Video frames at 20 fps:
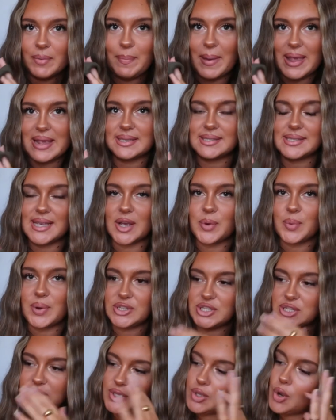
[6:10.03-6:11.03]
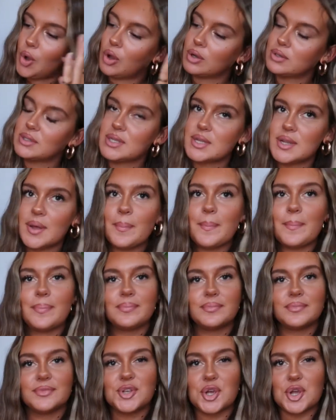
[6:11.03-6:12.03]
a basic, which is not
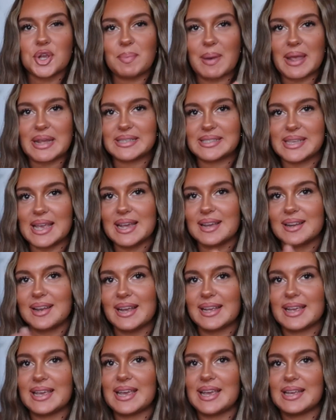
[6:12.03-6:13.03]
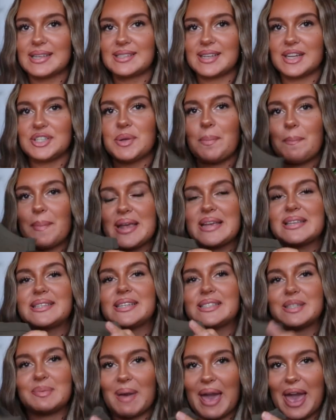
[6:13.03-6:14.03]
too basic. Like, it's such a
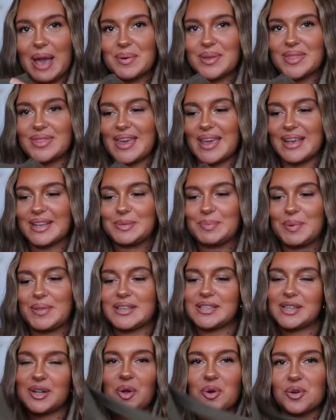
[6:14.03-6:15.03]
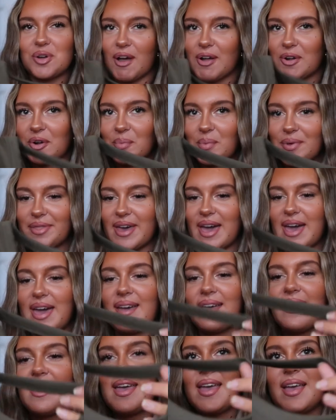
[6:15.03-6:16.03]
basic to pair with things, but there's a lot going on with it.
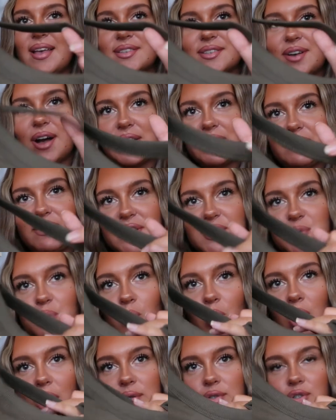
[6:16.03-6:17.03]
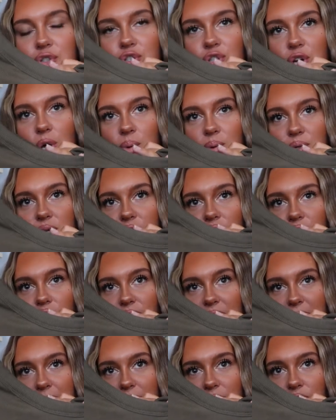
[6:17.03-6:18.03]
It's kind of this one-shouldered
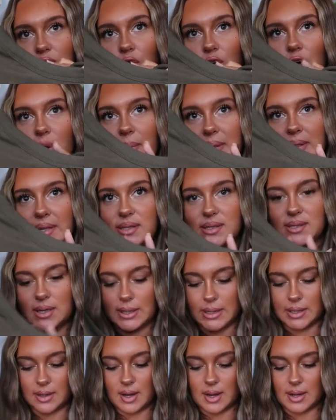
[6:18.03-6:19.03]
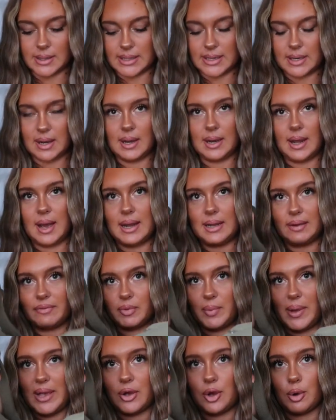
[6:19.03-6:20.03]
ribbed top in this stunning khaki color. I love
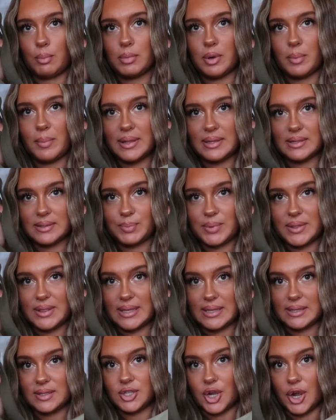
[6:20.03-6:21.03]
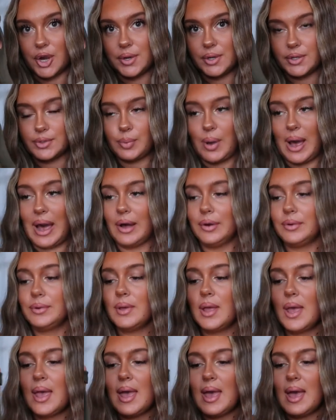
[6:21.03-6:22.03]
the way it complements with this tone as
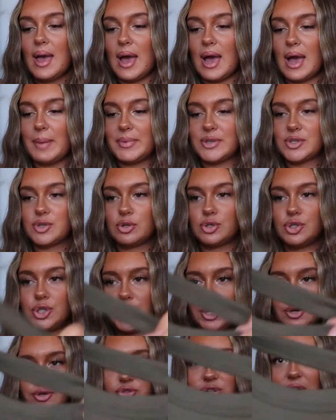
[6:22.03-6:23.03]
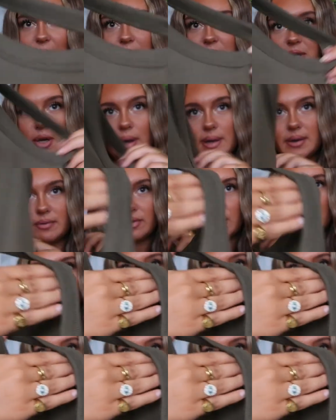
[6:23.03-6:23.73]
well. It's got two straps that kind of go